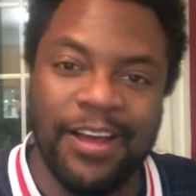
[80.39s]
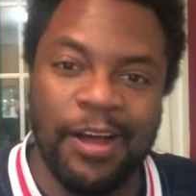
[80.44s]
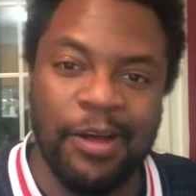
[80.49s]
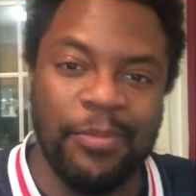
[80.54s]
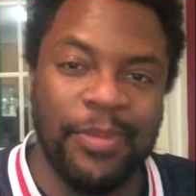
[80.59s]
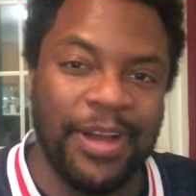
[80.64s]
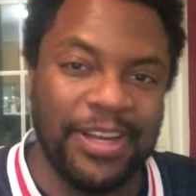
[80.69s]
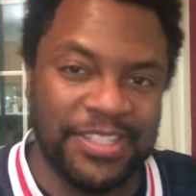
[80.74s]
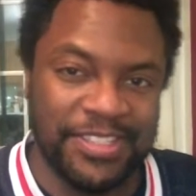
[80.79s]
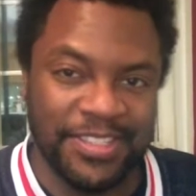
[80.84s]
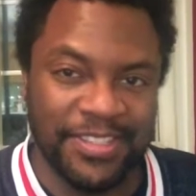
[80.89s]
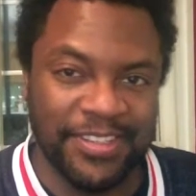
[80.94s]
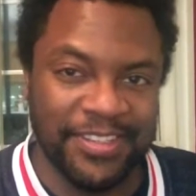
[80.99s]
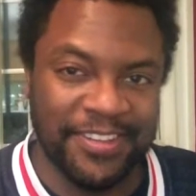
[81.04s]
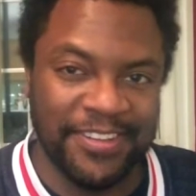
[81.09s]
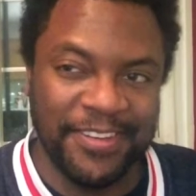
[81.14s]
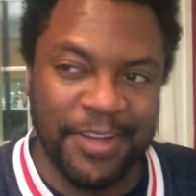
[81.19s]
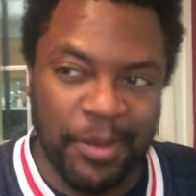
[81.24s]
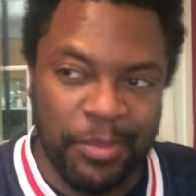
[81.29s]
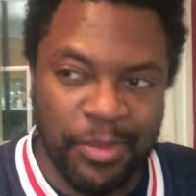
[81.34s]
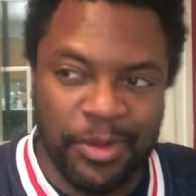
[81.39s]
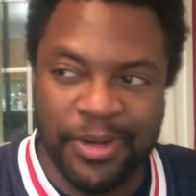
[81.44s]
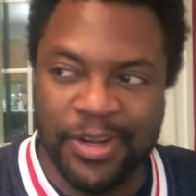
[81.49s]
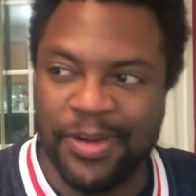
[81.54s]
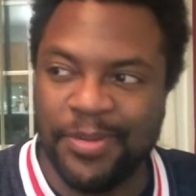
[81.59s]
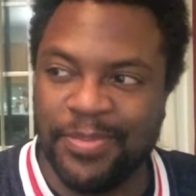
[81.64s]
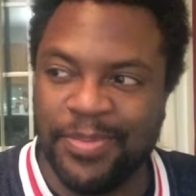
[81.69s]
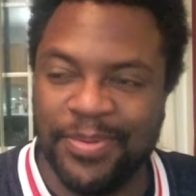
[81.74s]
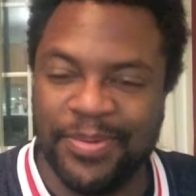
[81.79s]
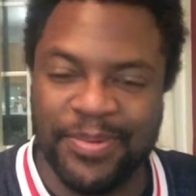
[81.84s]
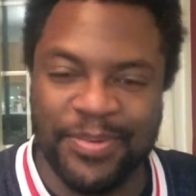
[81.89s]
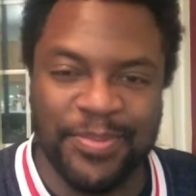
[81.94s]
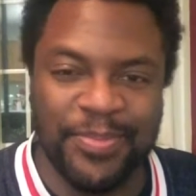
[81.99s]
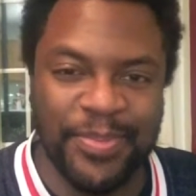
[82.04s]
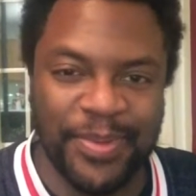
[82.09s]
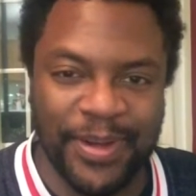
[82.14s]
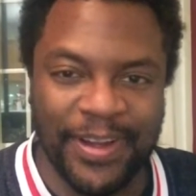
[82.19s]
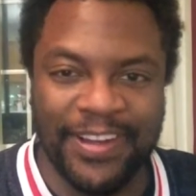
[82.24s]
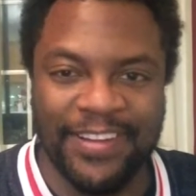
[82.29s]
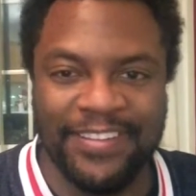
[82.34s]
I'm actually coupled up,
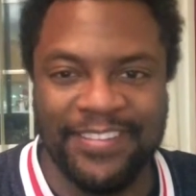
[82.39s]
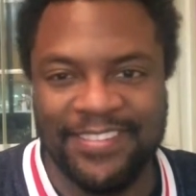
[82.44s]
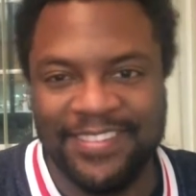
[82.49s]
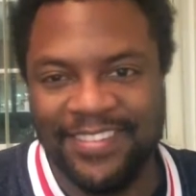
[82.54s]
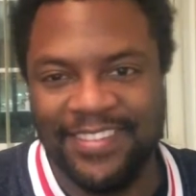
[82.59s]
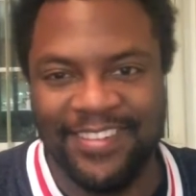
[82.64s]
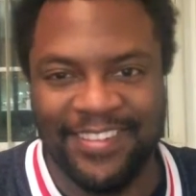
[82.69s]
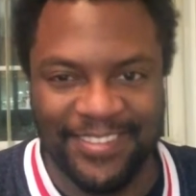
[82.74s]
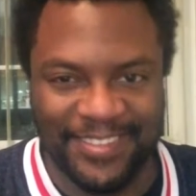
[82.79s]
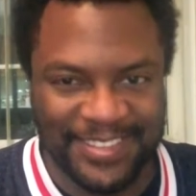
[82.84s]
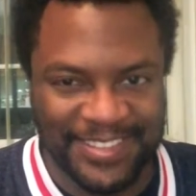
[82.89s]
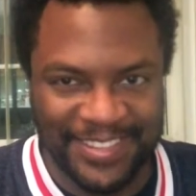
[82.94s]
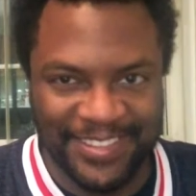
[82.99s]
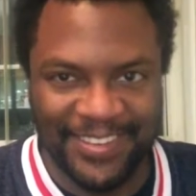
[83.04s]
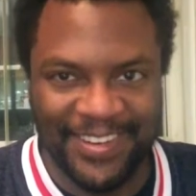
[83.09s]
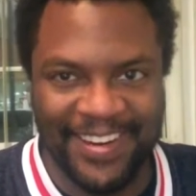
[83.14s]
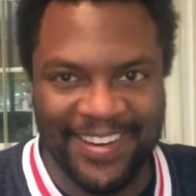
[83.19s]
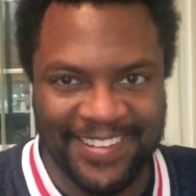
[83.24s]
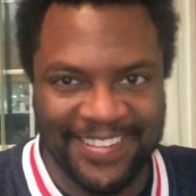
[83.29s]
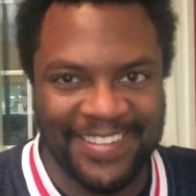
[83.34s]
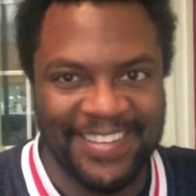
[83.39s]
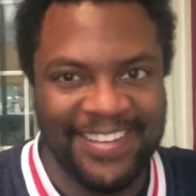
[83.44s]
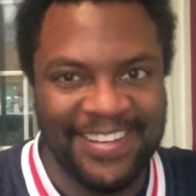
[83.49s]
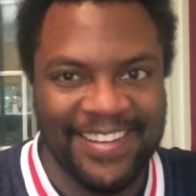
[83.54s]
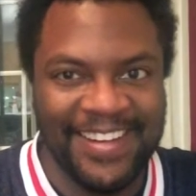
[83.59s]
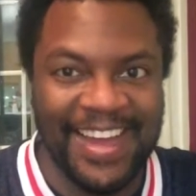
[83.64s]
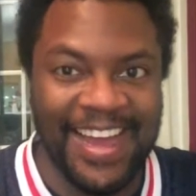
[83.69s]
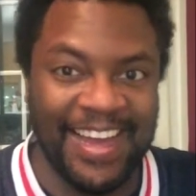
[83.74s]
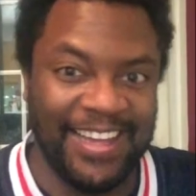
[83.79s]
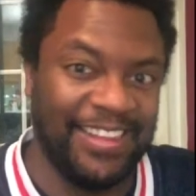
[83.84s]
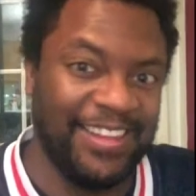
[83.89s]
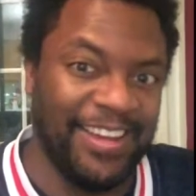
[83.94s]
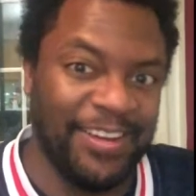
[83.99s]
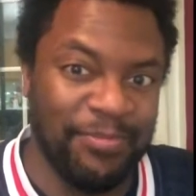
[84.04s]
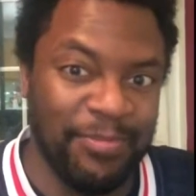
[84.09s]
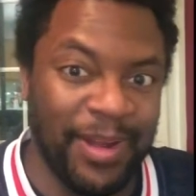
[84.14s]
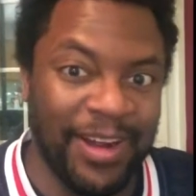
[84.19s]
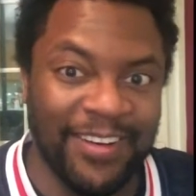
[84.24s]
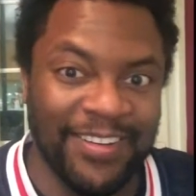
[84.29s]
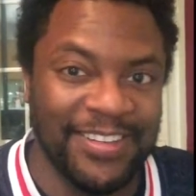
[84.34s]
but still not at that
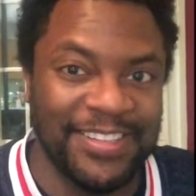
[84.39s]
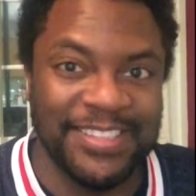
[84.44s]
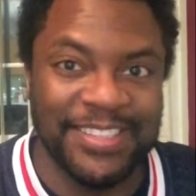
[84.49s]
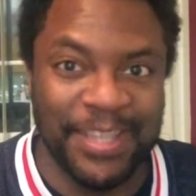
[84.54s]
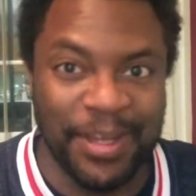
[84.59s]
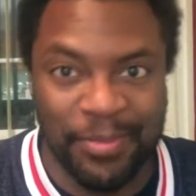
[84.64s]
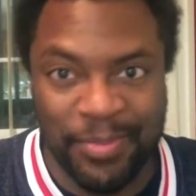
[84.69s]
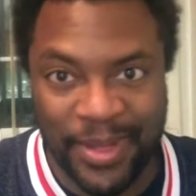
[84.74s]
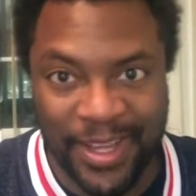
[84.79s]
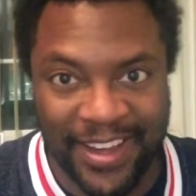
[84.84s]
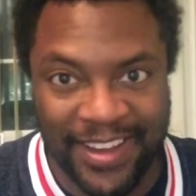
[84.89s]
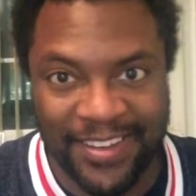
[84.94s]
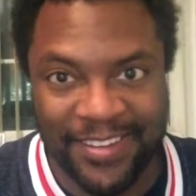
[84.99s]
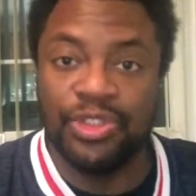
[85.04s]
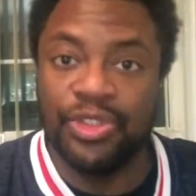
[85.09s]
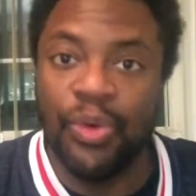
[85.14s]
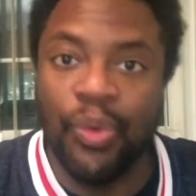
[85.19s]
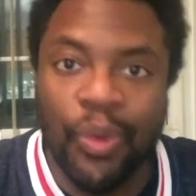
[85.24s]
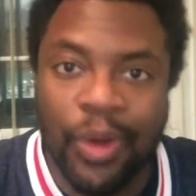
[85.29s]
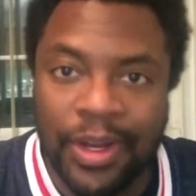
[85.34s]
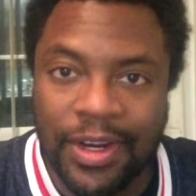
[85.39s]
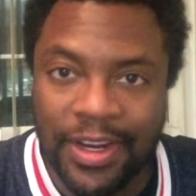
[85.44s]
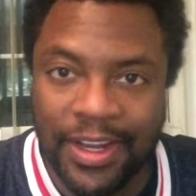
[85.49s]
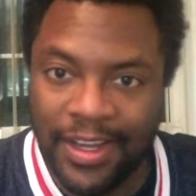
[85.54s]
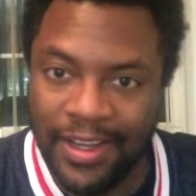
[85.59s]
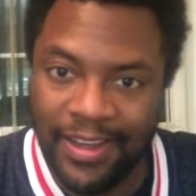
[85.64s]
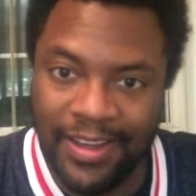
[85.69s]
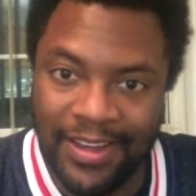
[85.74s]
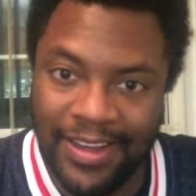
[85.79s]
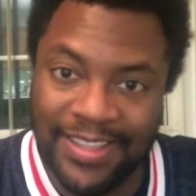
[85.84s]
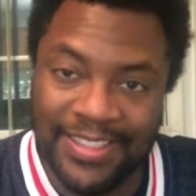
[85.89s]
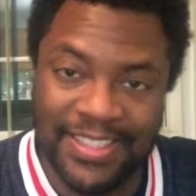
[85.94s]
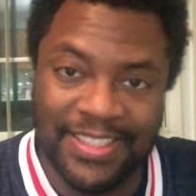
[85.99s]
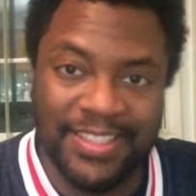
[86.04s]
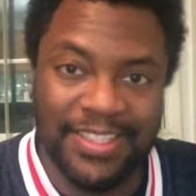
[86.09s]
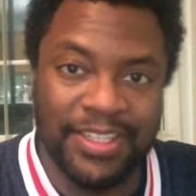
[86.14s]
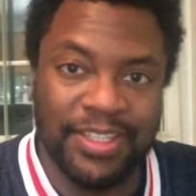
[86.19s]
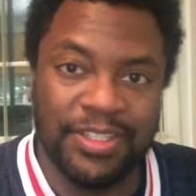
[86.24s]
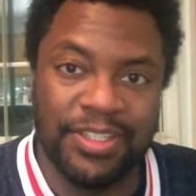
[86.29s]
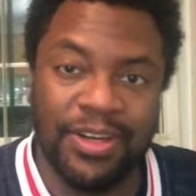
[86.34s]
marriage step yet. So one day he has to
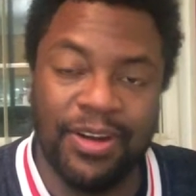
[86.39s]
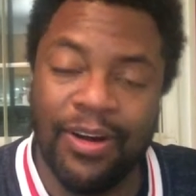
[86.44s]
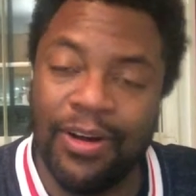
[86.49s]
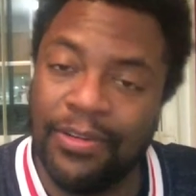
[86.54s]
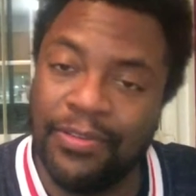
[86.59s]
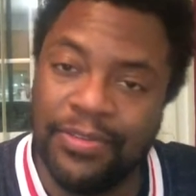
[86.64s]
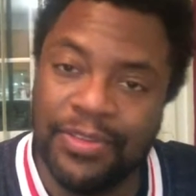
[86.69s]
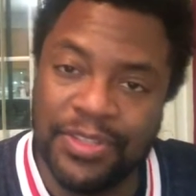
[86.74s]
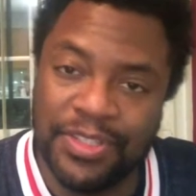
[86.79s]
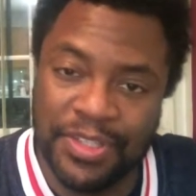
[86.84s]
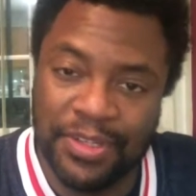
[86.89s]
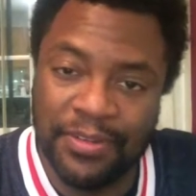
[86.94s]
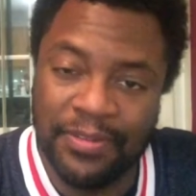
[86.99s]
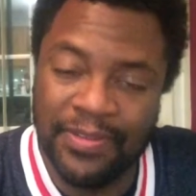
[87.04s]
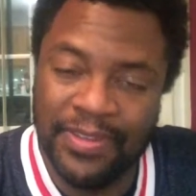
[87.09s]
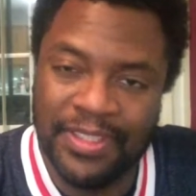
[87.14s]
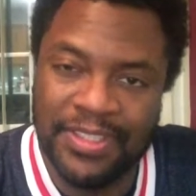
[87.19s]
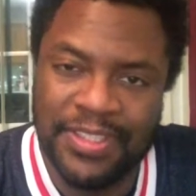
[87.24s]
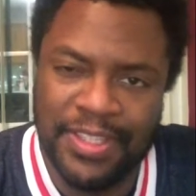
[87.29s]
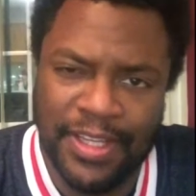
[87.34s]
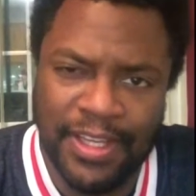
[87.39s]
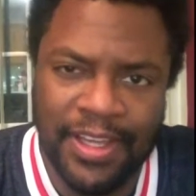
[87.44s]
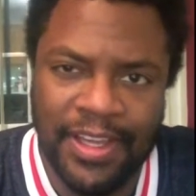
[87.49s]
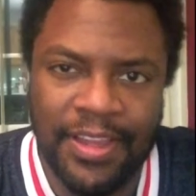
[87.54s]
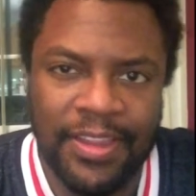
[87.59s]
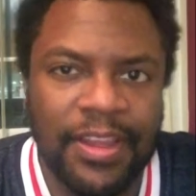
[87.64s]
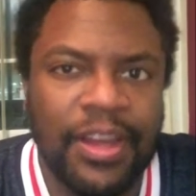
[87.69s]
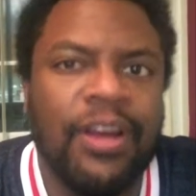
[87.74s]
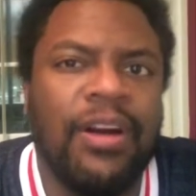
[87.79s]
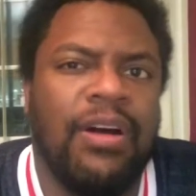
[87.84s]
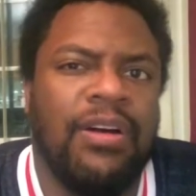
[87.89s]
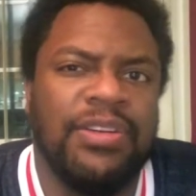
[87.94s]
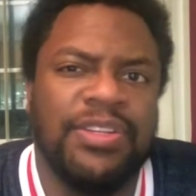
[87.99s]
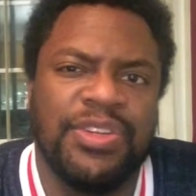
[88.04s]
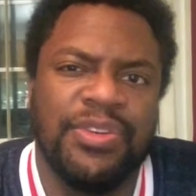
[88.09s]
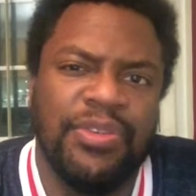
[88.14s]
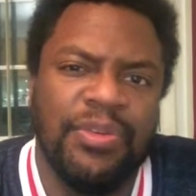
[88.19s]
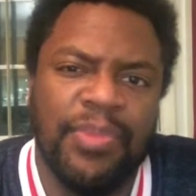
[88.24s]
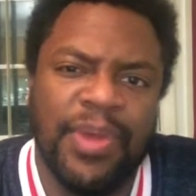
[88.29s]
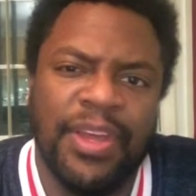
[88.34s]
take his car in for service, and the car is
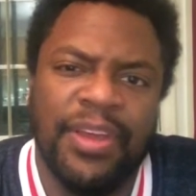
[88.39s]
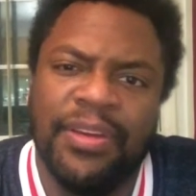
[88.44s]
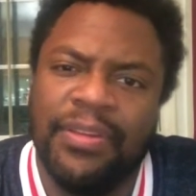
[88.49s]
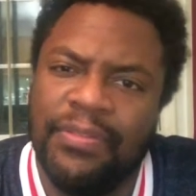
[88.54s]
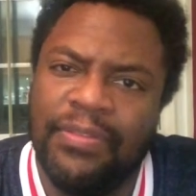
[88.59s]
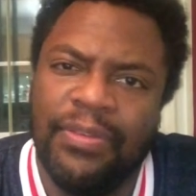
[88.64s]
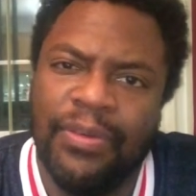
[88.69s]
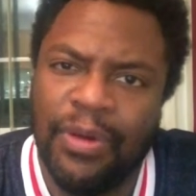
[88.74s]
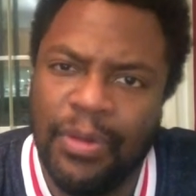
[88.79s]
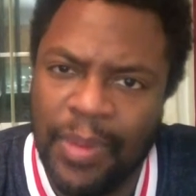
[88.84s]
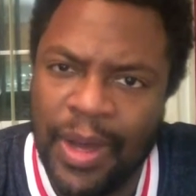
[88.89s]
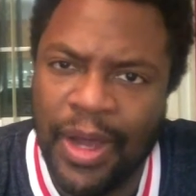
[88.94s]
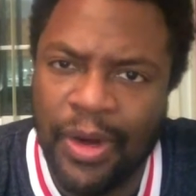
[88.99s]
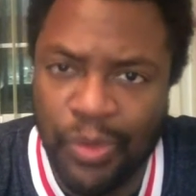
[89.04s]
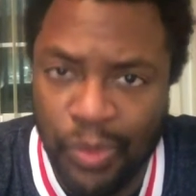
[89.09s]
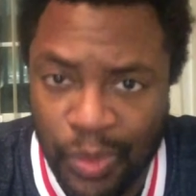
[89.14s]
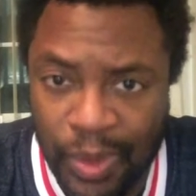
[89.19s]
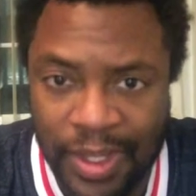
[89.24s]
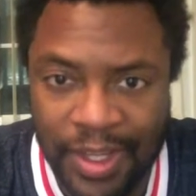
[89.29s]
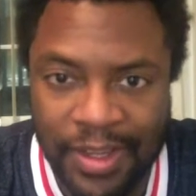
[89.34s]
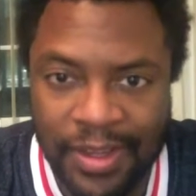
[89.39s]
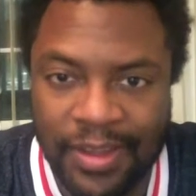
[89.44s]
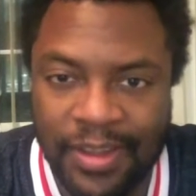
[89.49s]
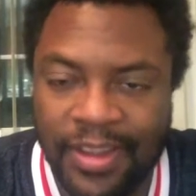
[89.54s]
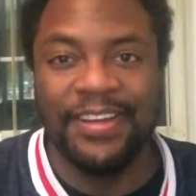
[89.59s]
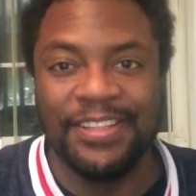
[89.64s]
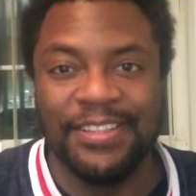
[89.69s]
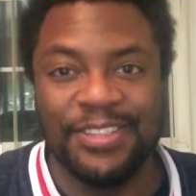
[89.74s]
going to be in for about a week.